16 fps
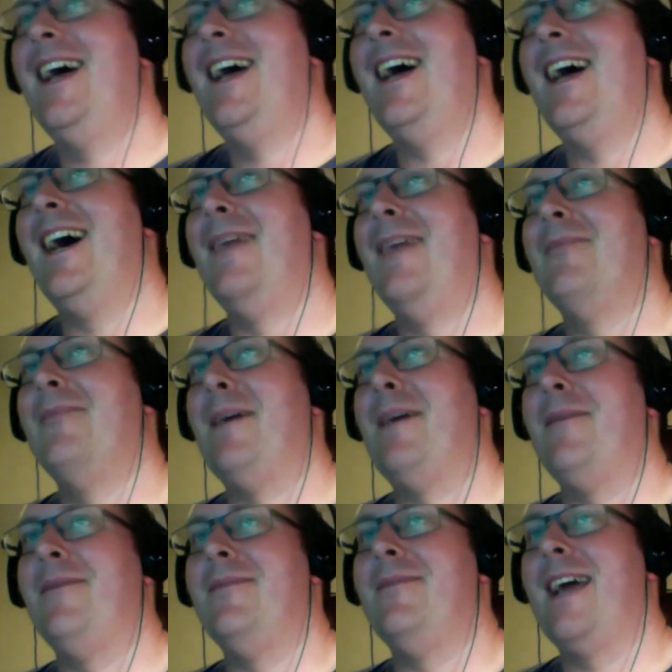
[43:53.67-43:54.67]

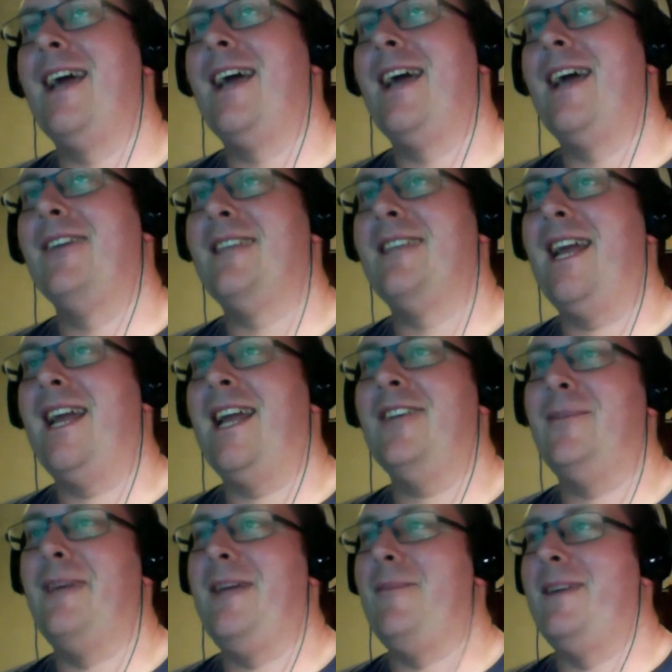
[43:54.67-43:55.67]
That
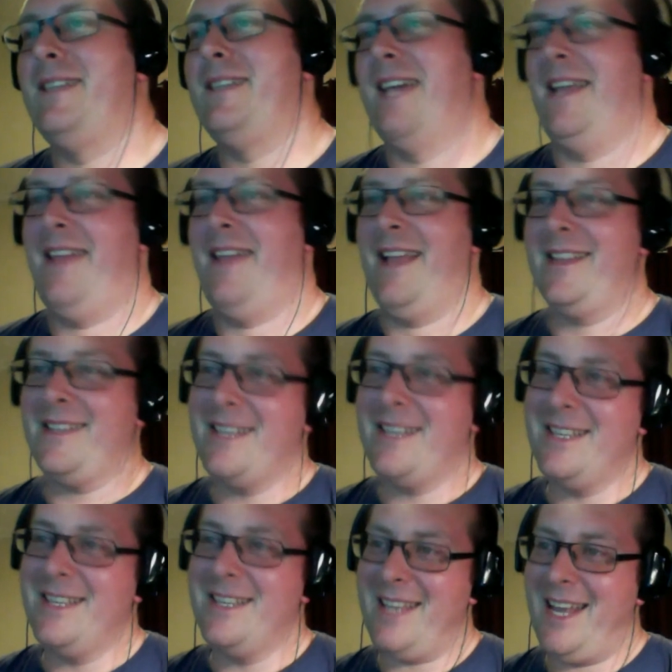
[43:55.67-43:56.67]
actually made my day.
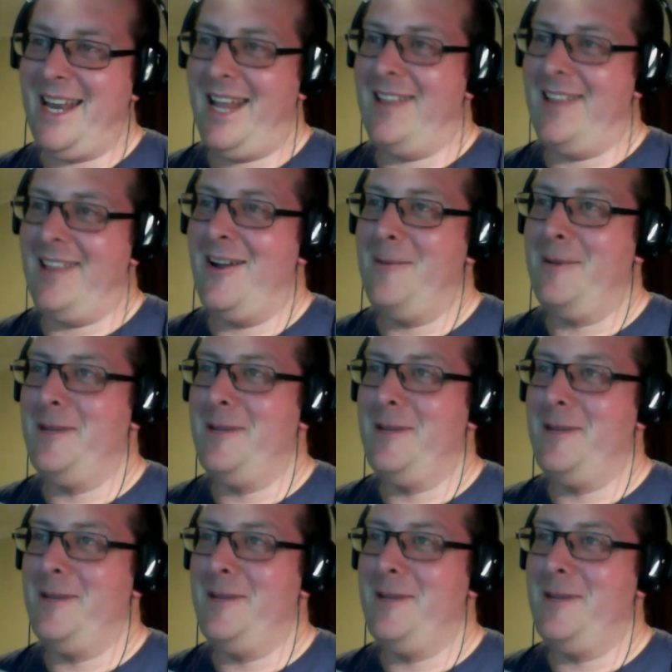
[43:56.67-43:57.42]
That headline when you